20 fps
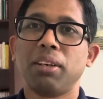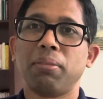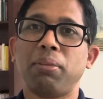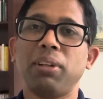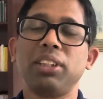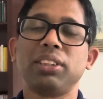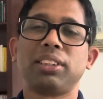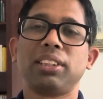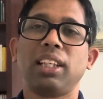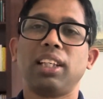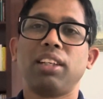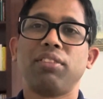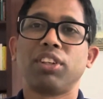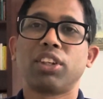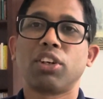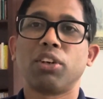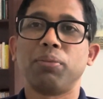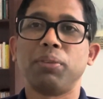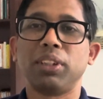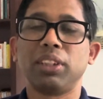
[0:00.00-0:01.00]
Please leave a
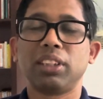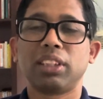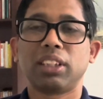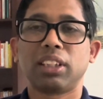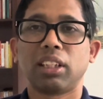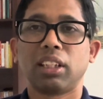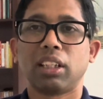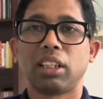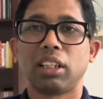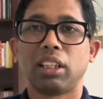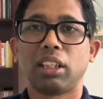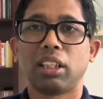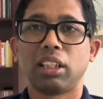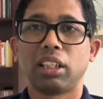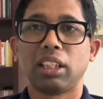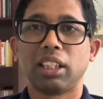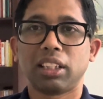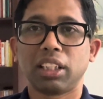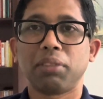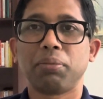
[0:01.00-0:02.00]
comment
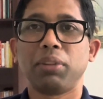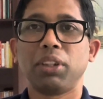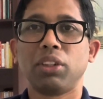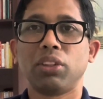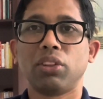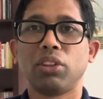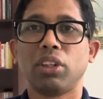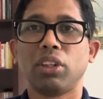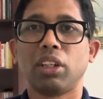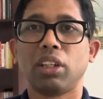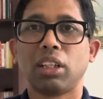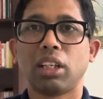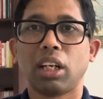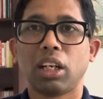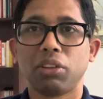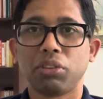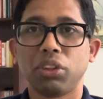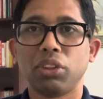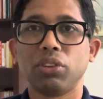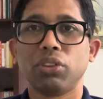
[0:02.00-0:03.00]
letting me know
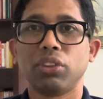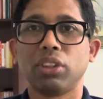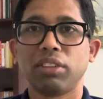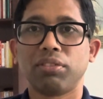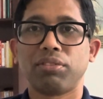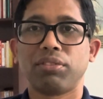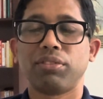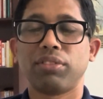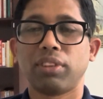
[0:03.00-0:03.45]
how you have